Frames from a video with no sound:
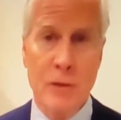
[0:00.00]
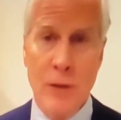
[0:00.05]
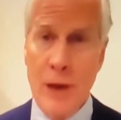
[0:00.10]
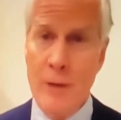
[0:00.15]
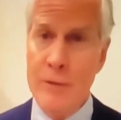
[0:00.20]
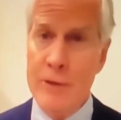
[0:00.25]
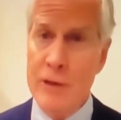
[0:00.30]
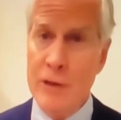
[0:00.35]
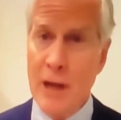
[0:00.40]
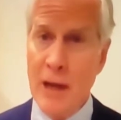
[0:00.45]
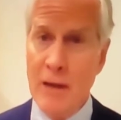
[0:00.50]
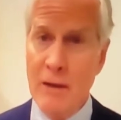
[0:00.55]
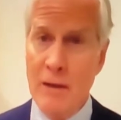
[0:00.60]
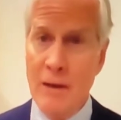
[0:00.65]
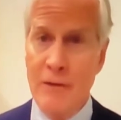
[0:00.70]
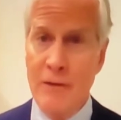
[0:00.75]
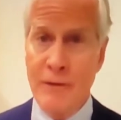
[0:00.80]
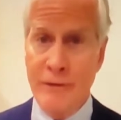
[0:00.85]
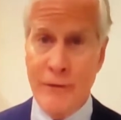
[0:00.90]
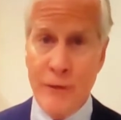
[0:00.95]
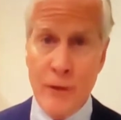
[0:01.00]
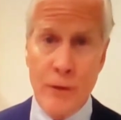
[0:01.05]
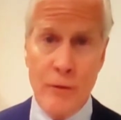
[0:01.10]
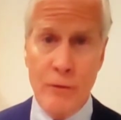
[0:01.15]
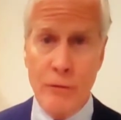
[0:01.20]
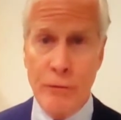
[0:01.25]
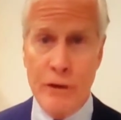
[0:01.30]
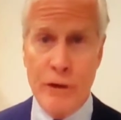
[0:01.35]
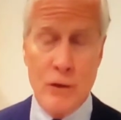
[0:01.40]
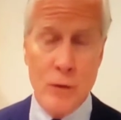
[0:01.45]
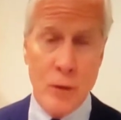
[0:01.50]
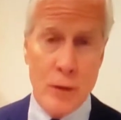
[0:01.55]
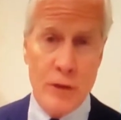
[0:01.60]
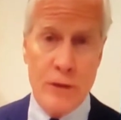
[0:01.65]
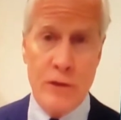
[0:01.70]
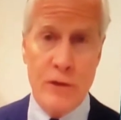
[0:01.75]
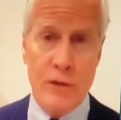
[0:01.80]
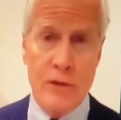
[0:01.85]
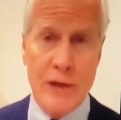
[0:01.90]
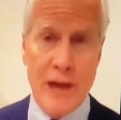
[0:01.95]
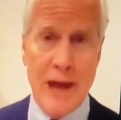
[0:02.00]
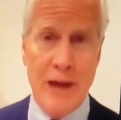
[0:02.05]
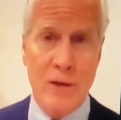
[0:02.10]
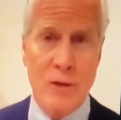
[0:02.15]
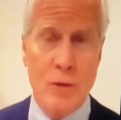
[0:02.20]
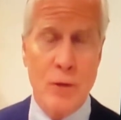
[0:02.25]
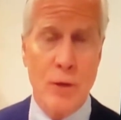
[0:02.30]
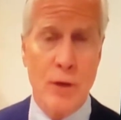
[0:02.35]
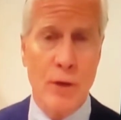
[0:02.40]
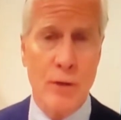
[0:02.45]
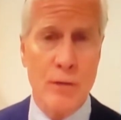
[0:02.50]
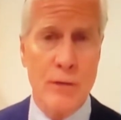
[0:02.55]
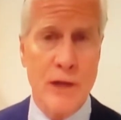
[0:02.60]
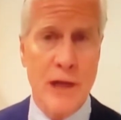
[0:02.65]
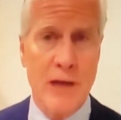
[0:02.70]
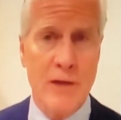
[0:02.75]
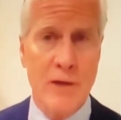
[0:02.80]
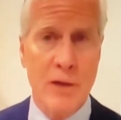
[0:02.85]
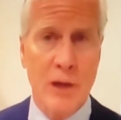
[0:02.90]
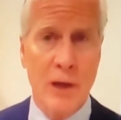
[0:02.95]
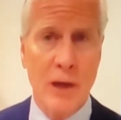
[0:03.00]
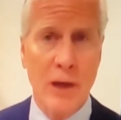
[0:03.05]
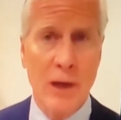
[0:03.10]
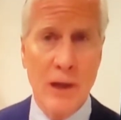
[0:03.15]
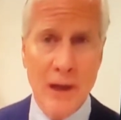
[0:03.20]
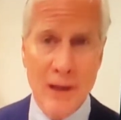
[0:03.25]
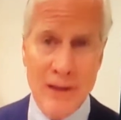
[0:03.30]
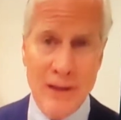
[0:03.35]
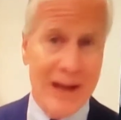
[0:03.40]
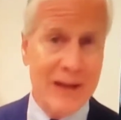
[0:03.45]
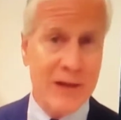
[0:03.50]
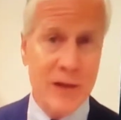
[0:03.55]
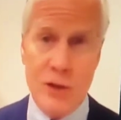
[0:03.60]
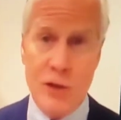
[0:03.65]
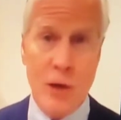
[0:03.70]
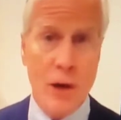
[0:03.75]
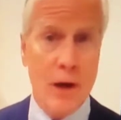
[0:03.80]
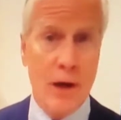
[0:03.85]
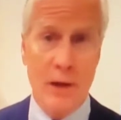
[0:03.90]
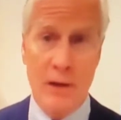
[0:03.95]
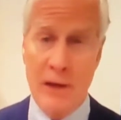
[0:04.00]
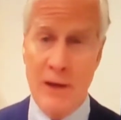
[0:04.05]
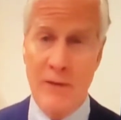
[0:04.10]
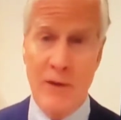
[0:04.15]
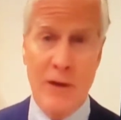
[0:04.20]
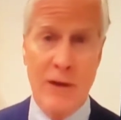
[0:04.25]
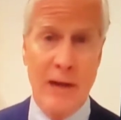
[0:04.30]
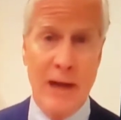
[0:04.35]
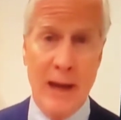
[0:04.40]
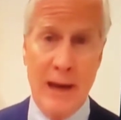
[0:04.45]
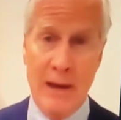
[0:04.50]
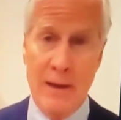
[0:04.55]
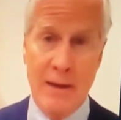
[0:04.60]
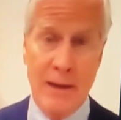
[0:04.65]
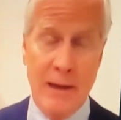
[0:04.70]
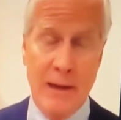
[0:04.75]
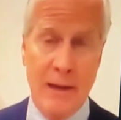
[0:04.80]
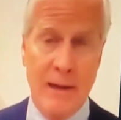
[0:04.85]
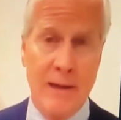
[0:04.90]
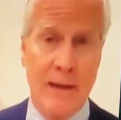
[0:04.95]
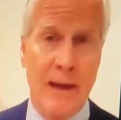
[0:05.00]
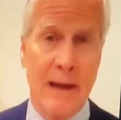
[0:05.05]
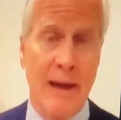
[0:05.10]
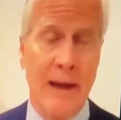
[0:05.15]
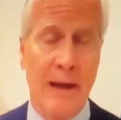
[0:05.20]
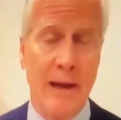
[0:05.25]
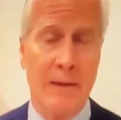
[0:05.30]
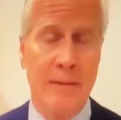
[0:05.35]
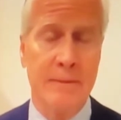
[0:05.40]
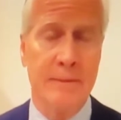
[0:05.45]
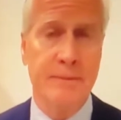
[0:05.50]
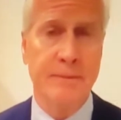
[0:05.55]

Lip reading: So I would say divert resources down toward Odessa. That's a target they've indicated they need to get.